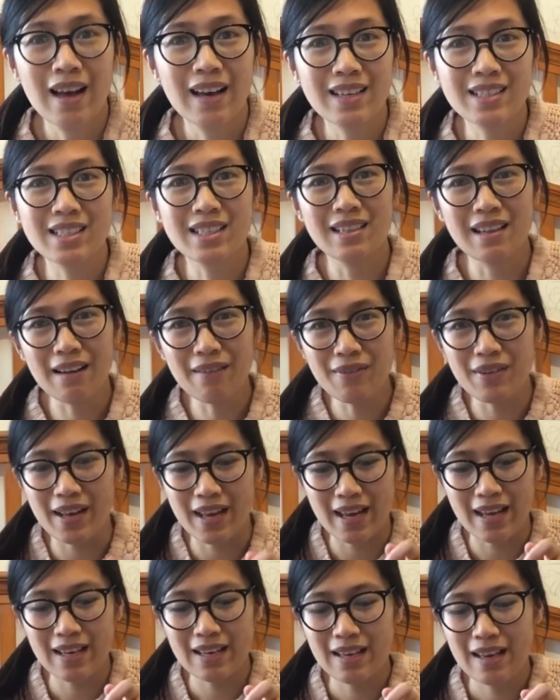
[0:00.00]
It's
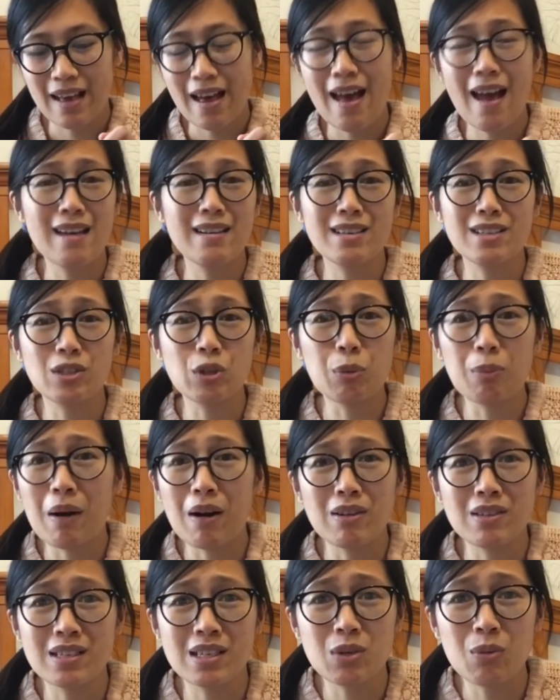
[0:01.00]
lovely and it's
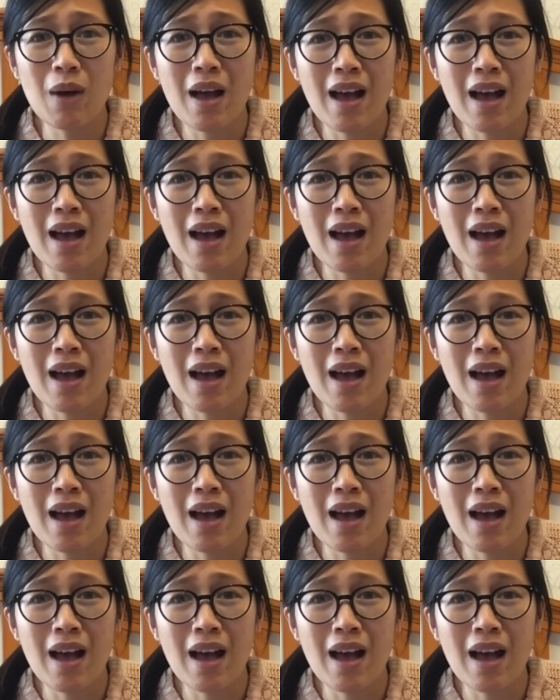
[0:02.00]
£2 as